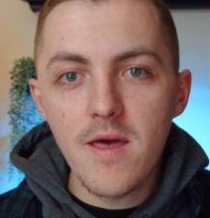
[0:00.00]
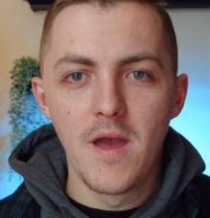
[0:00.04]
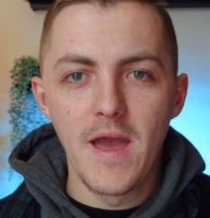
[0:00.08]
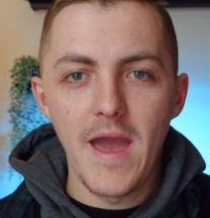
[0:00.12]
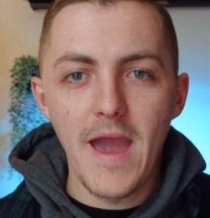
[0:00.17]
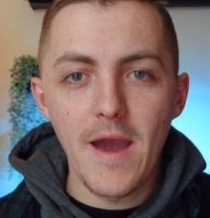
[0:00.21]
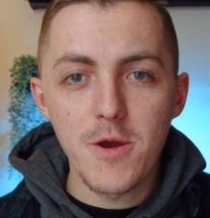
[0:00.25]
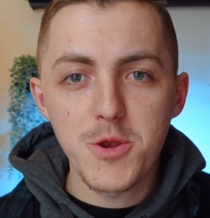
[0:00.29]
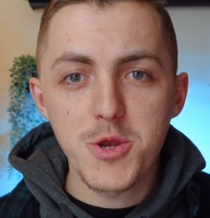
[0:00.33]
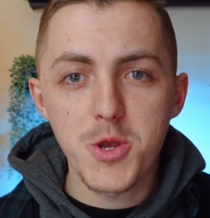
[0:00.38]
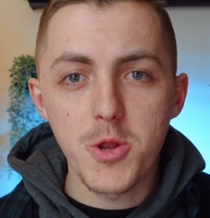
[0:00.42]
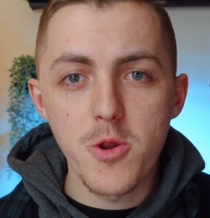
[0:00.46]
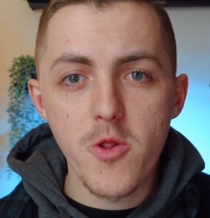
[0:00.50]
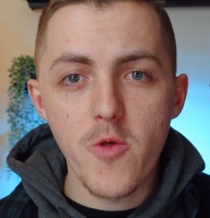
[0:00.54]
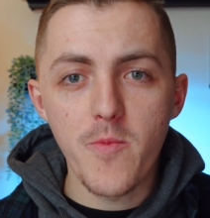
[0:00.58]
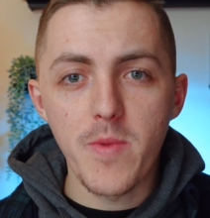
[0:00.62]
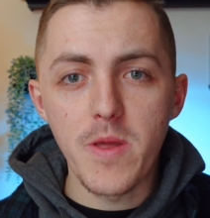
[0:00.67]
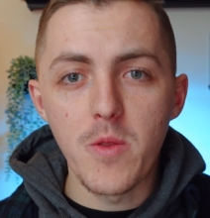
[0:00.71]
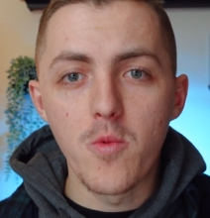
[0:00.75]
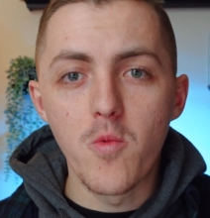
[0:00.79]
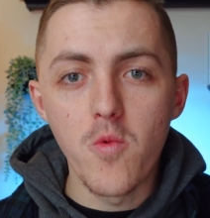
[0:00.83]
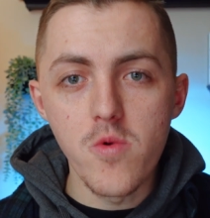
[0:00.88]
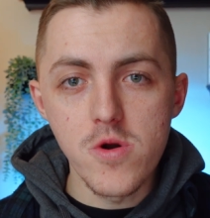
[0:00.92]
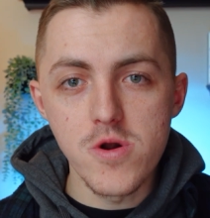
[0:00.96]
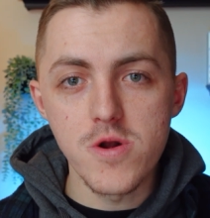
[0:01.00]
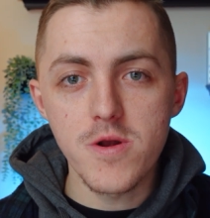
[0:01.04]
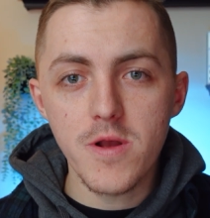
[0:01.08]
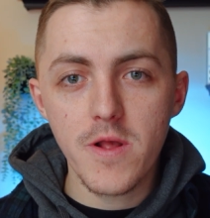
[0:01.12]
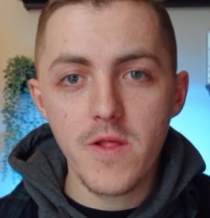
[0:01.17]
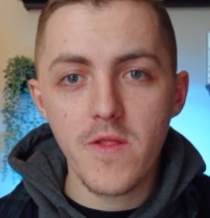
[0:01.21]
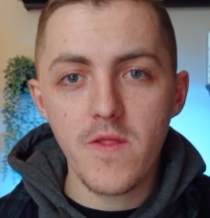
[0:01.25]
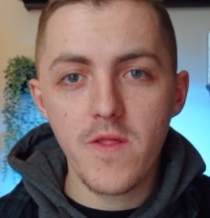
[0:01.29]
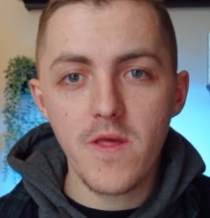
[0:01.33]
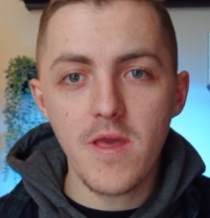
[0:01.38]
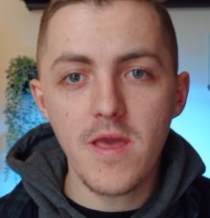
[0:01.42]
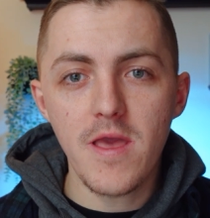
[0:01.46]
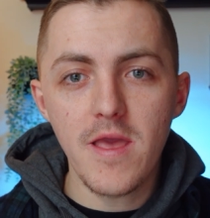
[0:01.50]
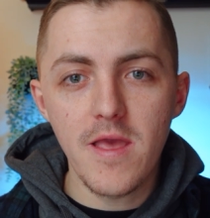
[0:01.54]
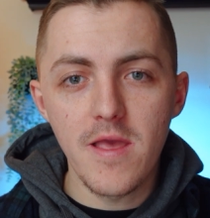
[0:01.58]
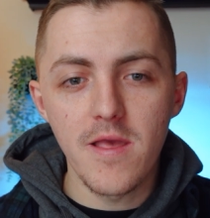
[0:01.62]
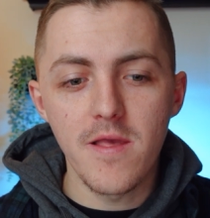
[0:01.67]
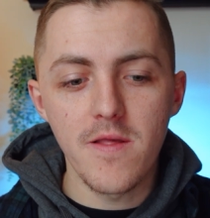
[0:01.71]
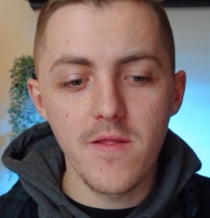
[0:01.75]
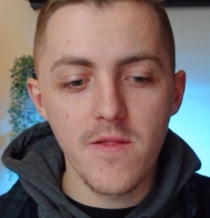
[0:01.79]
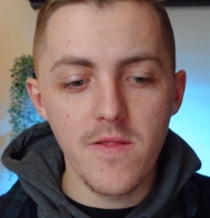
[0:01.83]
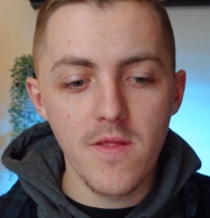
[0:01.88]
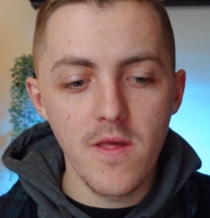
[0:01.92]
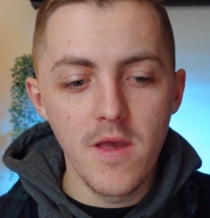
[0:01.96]
How shutter speed works
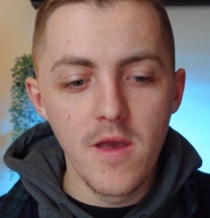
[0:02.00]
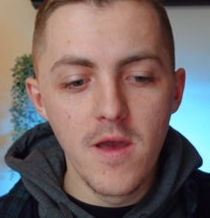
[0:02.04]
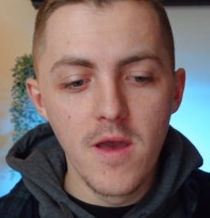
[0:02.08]
is